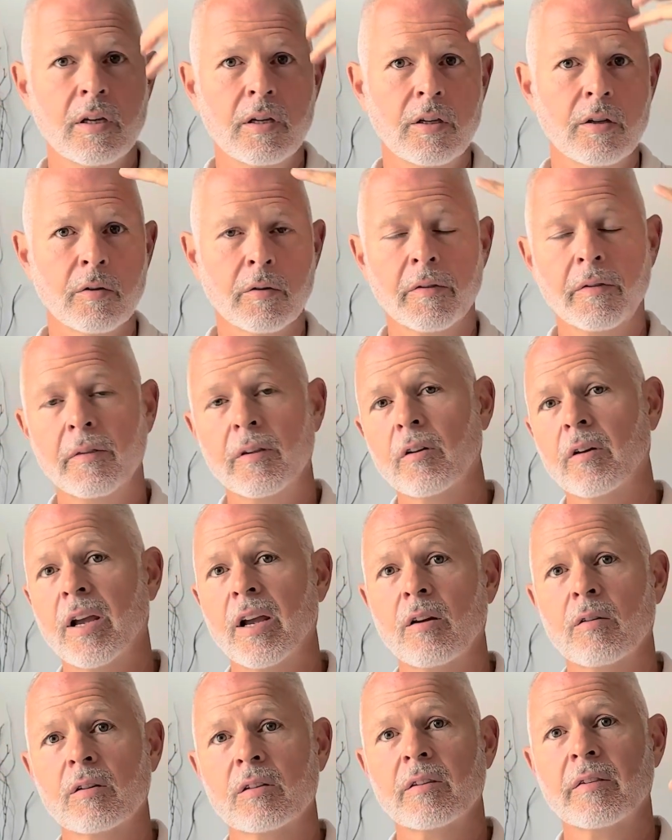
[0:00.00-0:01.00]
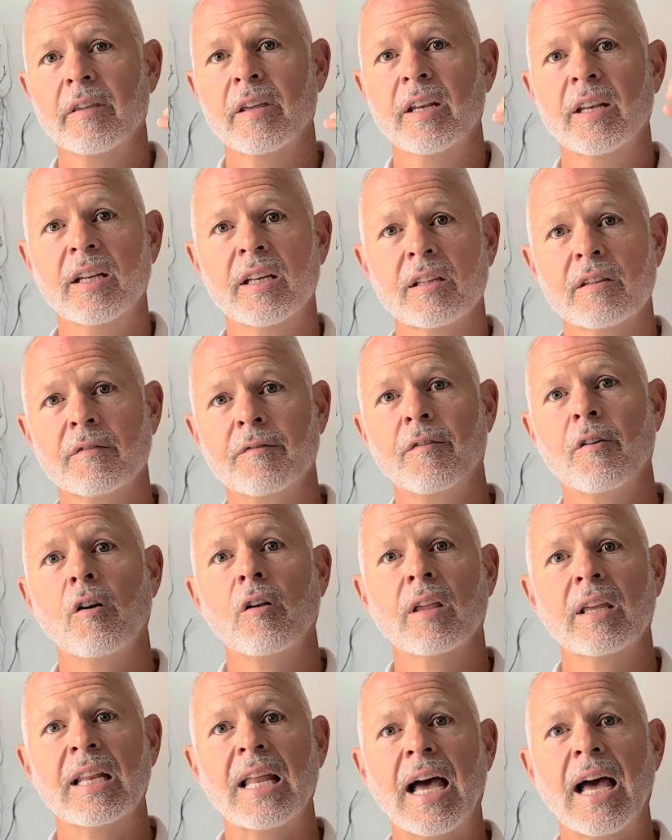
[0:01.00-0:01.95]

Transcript: your your hair is thinning, it's falling